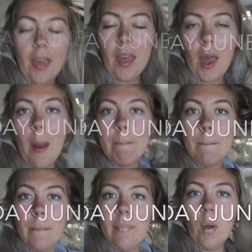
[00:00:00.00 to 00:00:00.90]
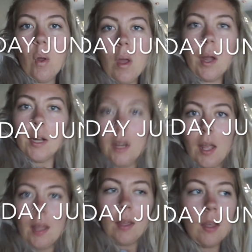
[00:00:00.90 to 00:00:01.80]
Good
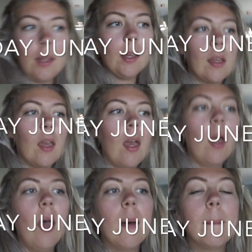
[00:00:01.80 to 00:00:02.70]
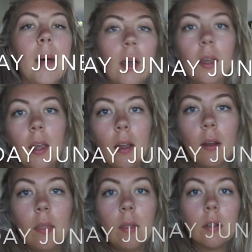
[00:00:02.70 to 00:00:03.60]
morning. My
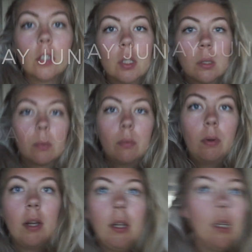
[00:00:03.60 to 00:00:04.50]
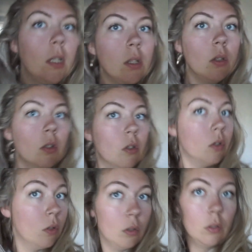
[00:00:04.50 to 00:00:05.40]
hair looks
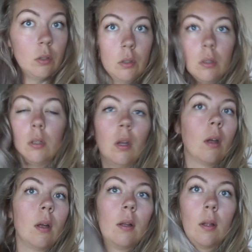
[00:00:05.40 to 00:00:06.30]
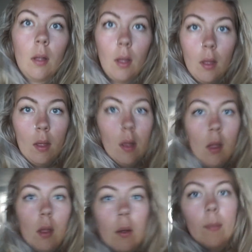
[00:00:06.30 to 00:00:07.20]
crazy.
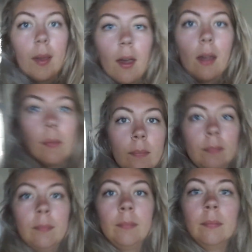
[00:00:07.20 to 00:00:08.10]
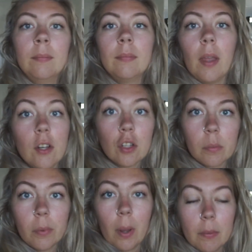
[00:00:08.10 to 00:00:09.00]
Oh my god. I just
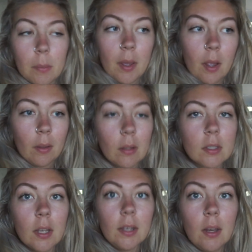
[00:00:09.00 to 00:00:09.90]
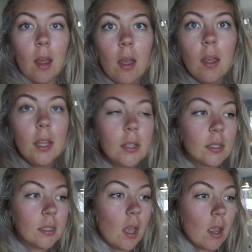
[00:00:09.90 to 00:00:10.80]
woke up so my hair looks
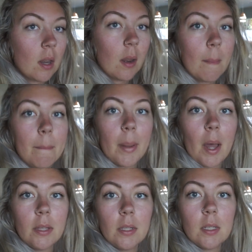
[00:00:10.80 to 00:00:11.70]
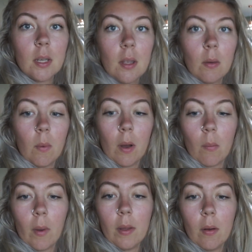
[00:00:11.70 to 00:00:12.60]
insane, but wow,
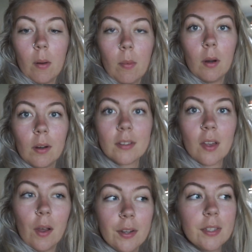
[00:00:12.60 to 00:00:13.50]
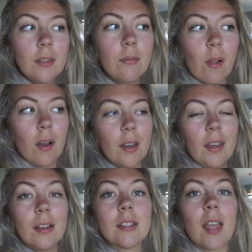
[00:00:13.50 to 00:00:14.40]
my arm hurts. Honestly,
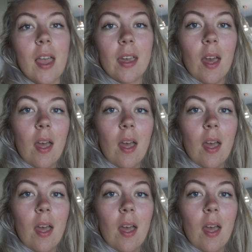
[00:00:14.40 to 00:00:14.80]
vlogging is like